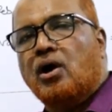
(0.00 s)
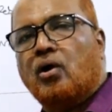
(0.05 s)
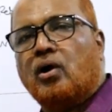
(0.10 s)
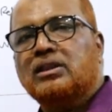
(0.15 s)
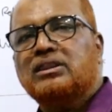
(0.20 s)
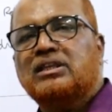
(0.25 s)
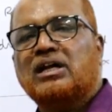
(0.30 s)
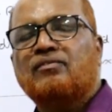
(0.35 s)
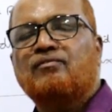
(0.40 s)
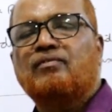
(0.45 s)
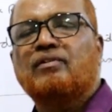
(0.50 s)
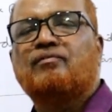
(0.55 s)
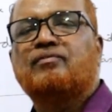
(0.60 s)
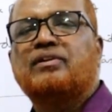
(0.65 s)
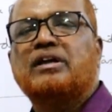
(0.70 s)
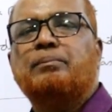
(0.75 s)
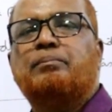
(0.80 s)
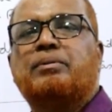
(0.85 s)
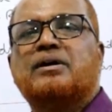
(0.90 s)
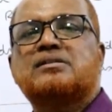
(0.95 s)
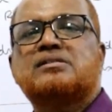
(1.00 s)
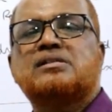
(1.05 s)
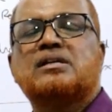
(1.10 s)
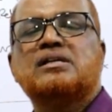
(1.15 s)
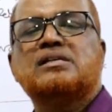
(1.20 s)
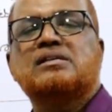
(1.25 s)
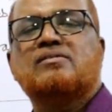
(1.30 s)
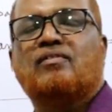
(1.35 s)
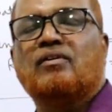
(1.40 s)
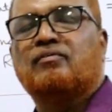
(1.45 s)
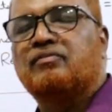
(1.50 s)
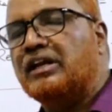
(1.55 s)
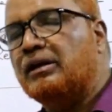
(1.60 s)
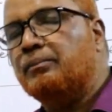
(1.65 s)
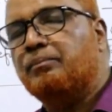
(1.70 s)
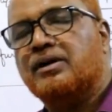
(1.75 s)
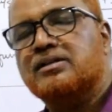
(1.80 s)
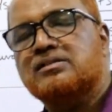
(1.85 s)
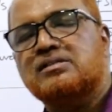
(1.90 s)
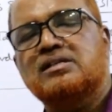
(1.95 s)
On that 50%
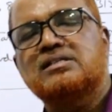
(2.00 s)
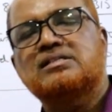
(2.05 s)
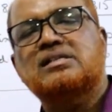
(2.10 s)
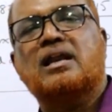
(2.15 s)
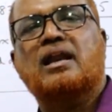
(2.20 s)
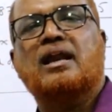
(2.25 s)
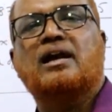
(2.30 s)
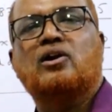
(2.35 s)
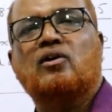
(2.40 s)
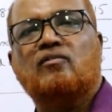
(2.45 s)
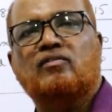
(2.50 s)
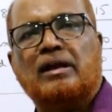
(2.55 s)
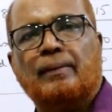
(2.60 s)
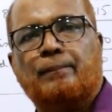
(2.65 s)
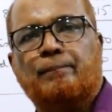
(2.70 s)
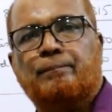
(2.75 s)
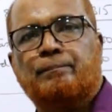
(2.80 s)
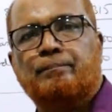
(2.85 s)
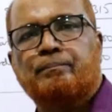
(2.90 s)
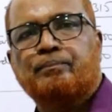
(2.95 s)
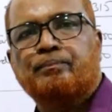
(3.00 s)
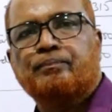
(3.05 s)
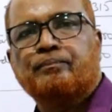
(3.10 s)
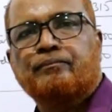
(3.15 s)
15% is the rate of debt.